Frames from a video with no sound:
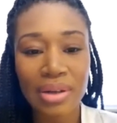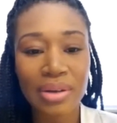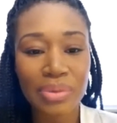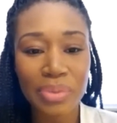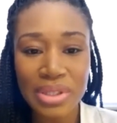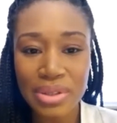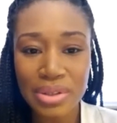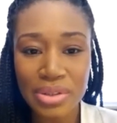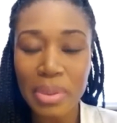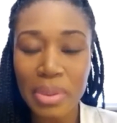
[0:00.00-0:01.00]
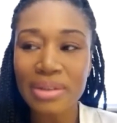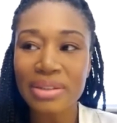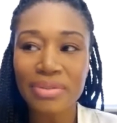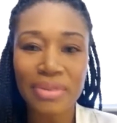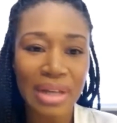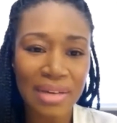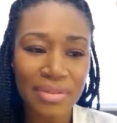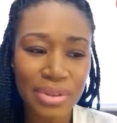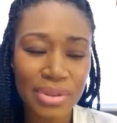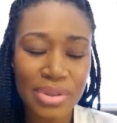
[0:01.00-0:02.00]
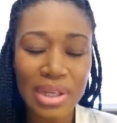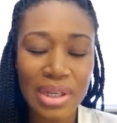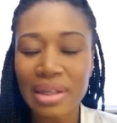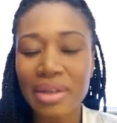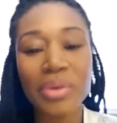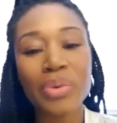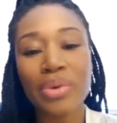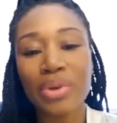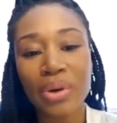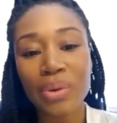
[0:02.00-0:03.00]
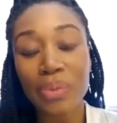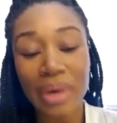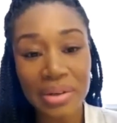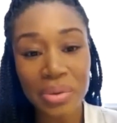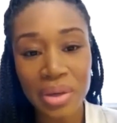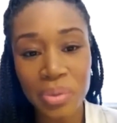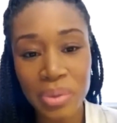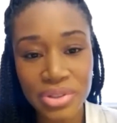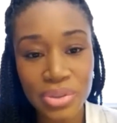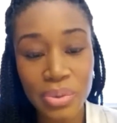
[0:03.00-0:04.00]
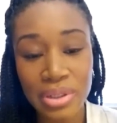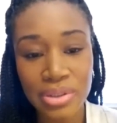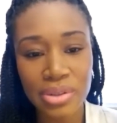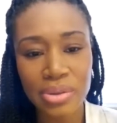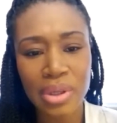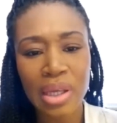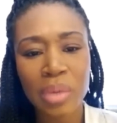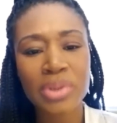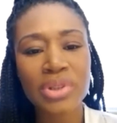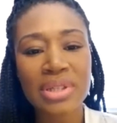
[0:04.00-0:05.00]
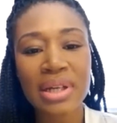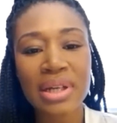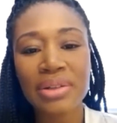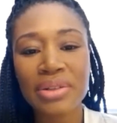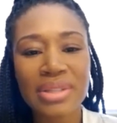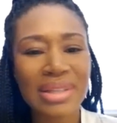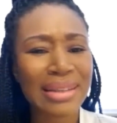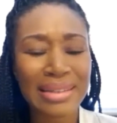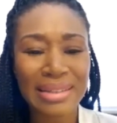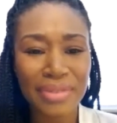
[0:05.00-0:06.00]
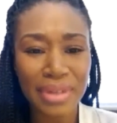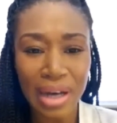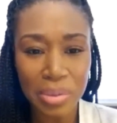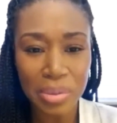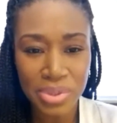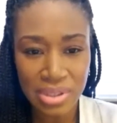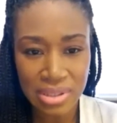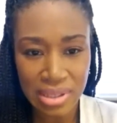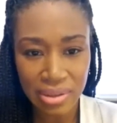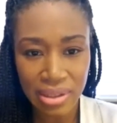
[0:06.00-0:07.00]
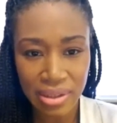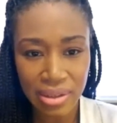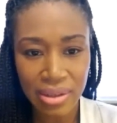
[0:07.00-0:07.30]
research about different avenues, not that you will know right away what you want to do, but just to understand the different options out there